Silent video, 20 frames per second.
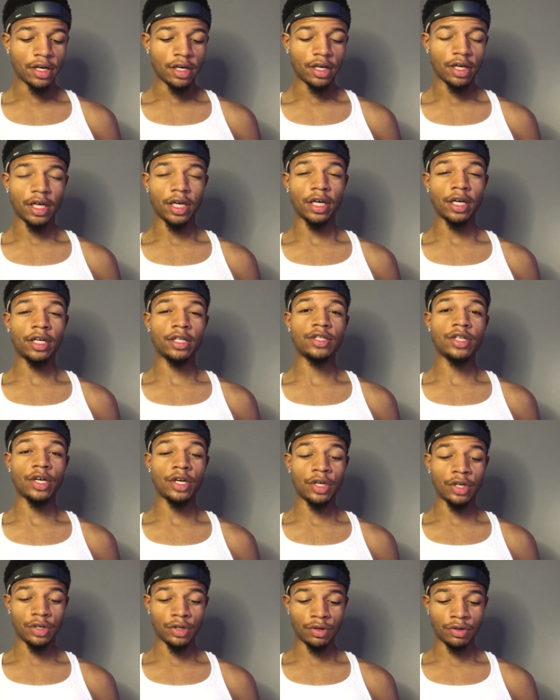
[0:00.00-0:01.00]
And
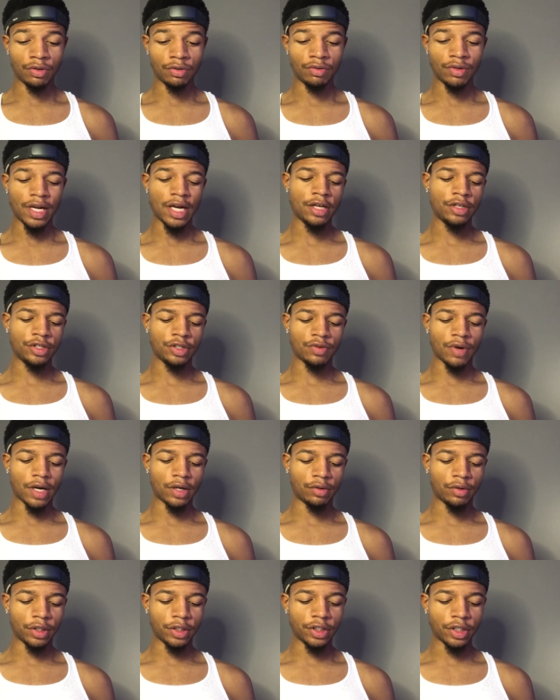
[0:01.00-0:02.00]
so now you just write a
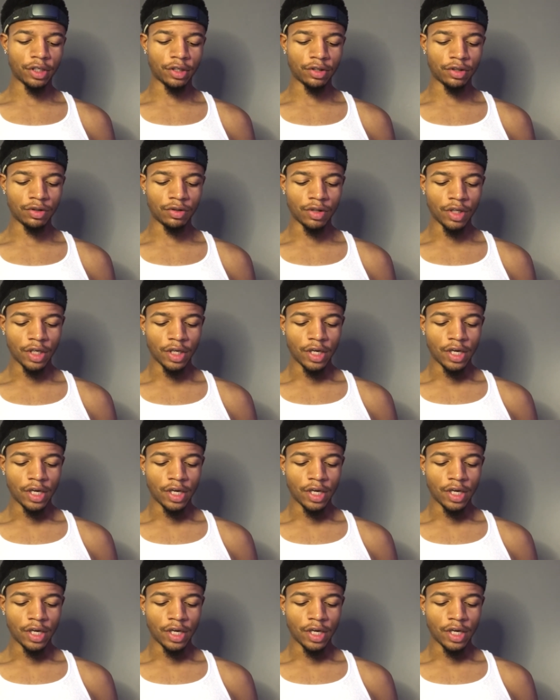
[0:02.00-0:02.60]
quick journal.